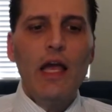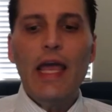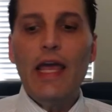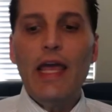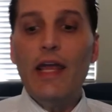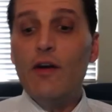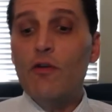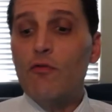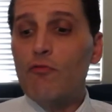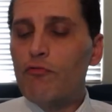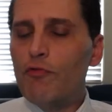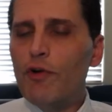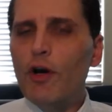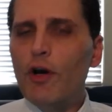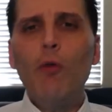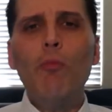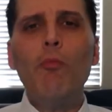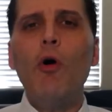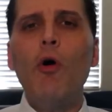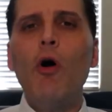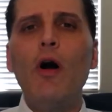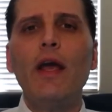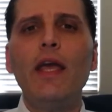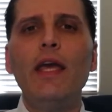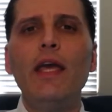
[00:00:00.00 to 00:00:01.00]
In a real
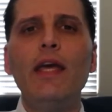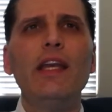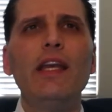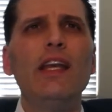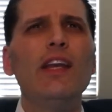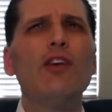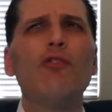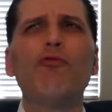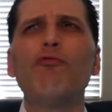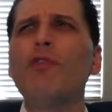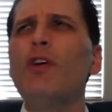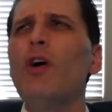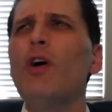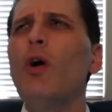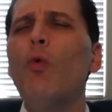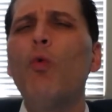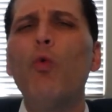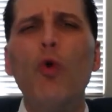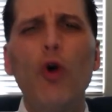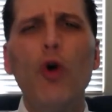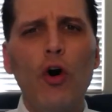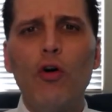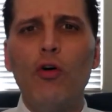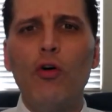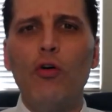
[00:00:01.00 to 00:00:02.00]
market, in a real
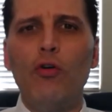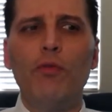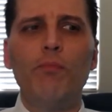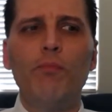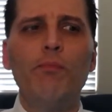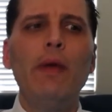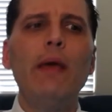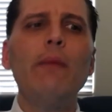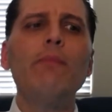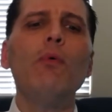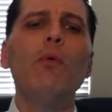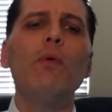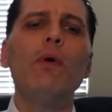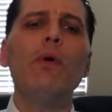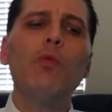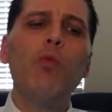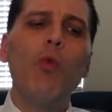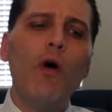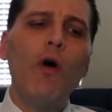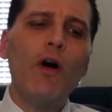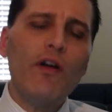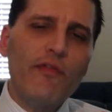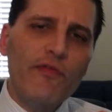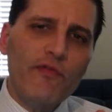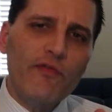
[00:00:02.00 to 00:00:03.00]
world, people would
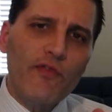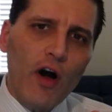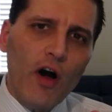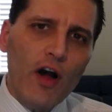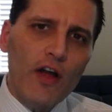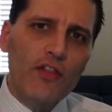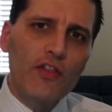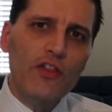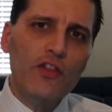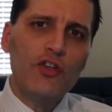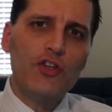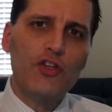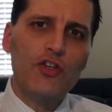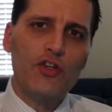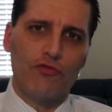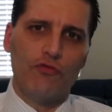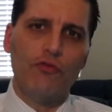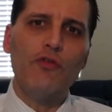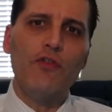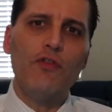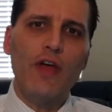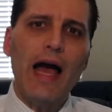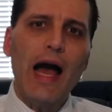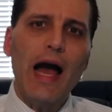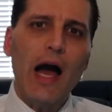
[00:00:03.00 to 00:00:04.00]
want to find the
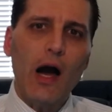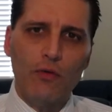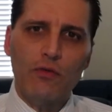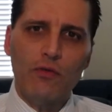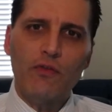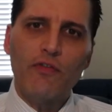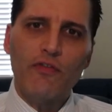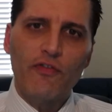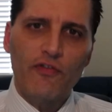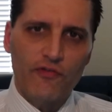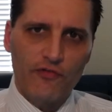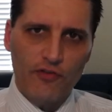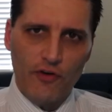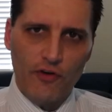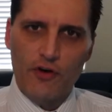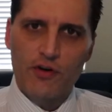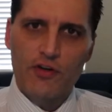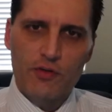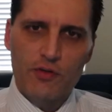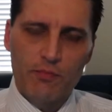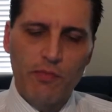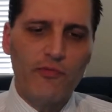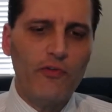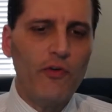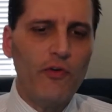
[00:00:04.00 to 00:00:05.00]
truth out
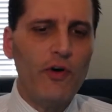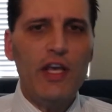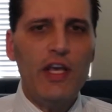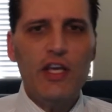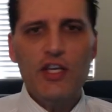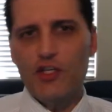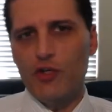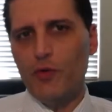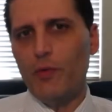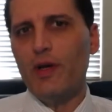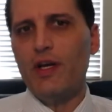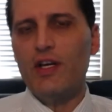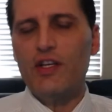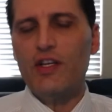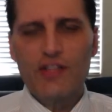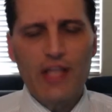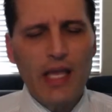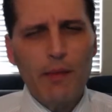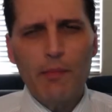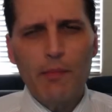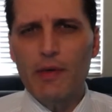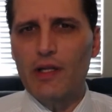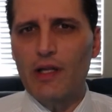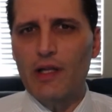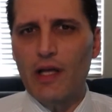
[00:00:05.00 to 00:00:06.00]
first before issuing a
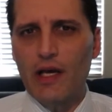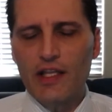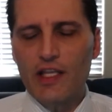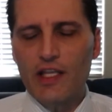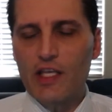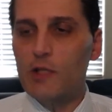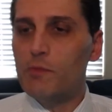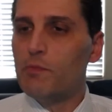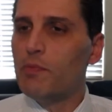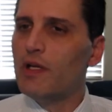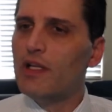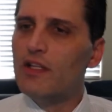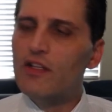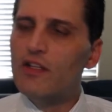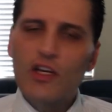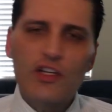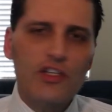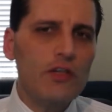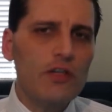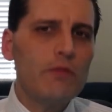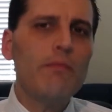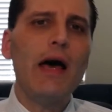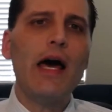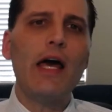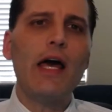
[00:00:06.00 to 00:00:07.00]
statement like this, but it
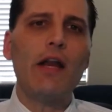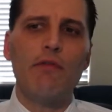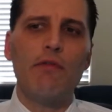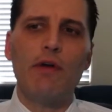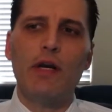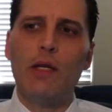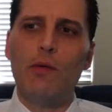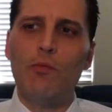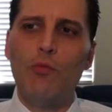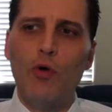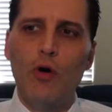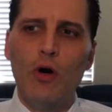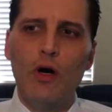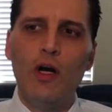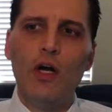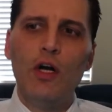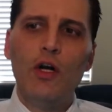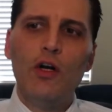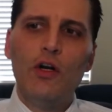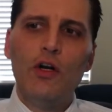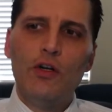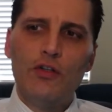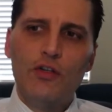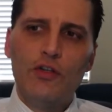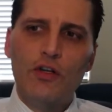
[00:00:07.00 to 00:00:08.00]
doesn't matter anymore.
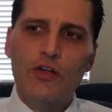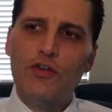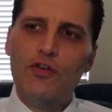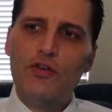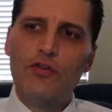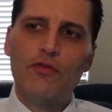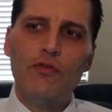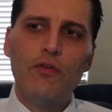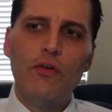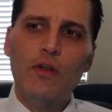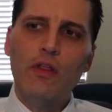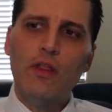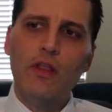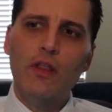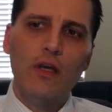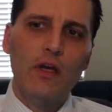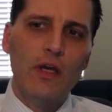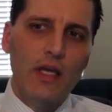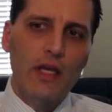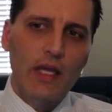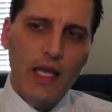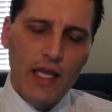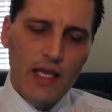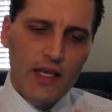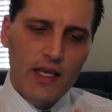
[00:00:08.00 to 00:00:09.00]
The truth
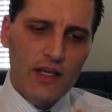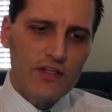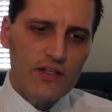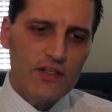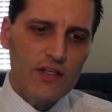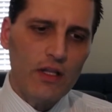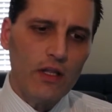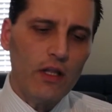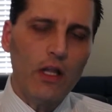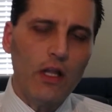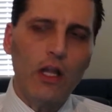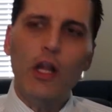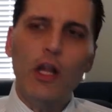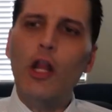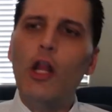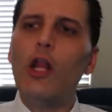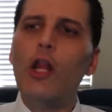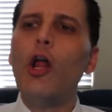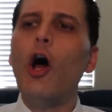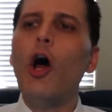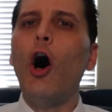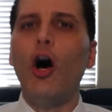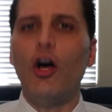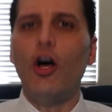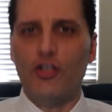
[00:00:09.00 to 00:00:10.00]
is
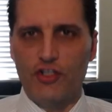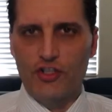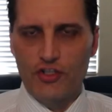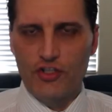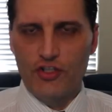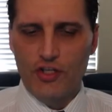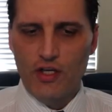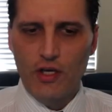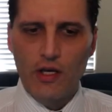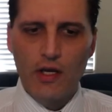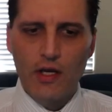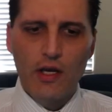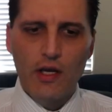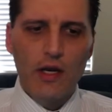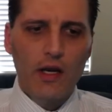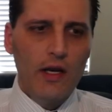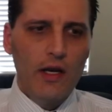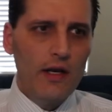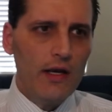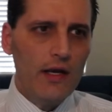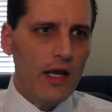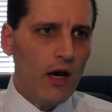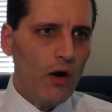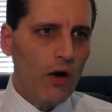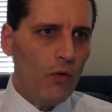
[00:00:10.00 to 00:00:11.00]
lost.
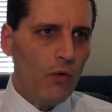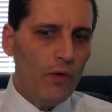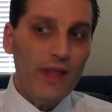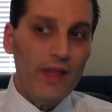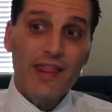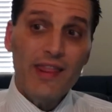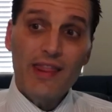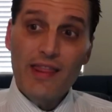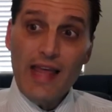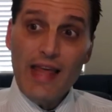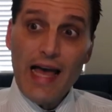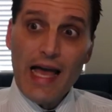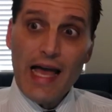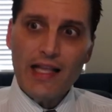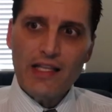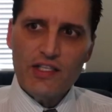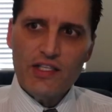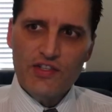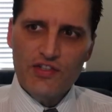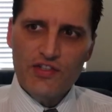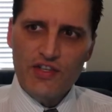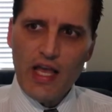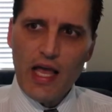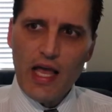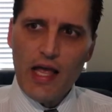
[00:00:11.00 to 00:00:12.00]
Now, with that
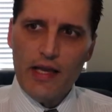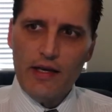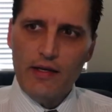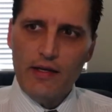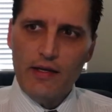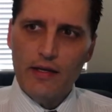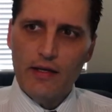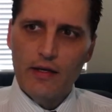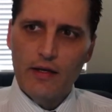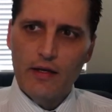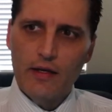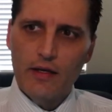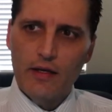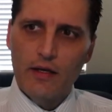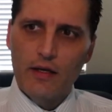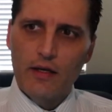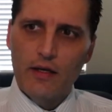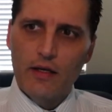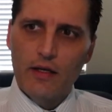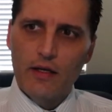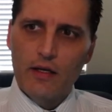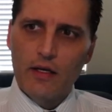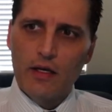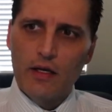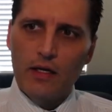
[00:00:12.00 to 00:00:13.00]
said,
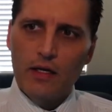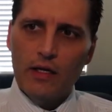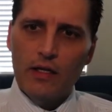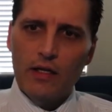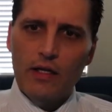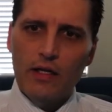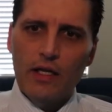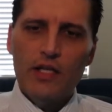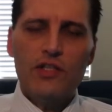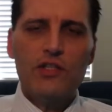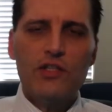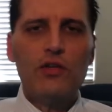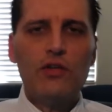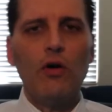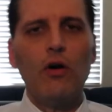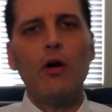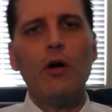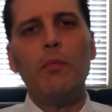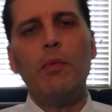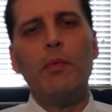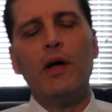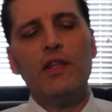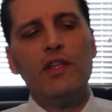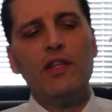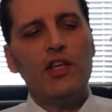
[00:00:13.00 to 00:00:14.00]
let's talk
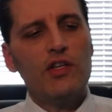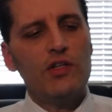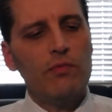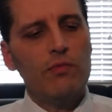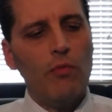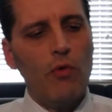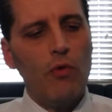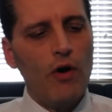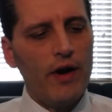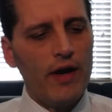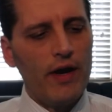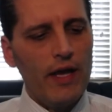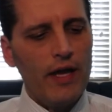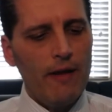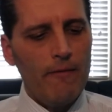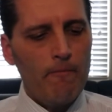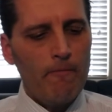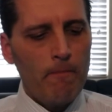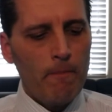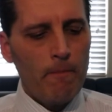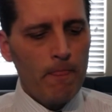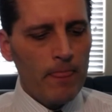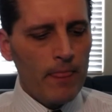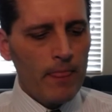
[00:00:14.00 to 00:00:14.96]
about this market.